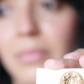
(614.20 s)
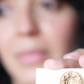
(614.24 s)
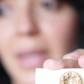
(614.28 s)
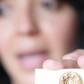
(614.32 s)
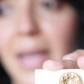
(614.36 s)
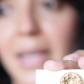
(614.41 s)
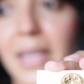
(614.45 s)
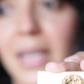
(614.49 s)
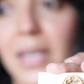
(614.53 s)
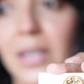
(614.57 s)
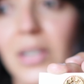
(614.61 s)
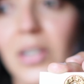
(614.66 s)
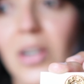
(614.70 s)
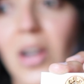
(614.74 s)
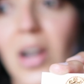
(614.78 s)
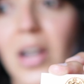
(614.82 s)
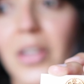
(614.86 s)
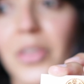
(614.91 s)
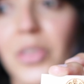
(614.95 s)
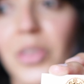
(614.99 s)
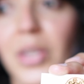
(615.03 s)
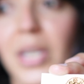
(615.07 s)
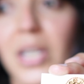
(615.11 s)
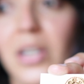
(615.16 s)
I
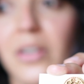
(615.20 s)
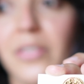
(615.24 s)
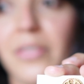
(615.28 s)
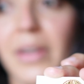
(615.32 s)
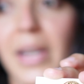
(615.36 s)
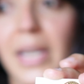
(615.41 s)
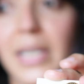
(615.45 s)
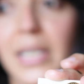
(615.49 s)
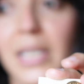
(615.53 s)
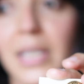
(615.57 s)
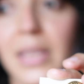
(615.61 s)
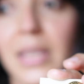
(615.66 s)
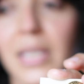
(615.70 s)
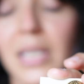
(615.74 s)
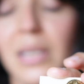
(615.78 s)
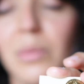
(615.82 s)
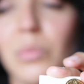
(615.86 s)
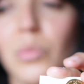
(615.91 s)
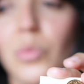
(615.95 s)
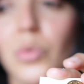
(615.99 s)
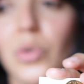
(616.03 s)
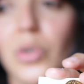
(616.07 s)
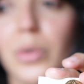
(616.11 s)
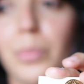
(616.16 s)
cannot think of anything
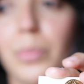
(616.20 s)
more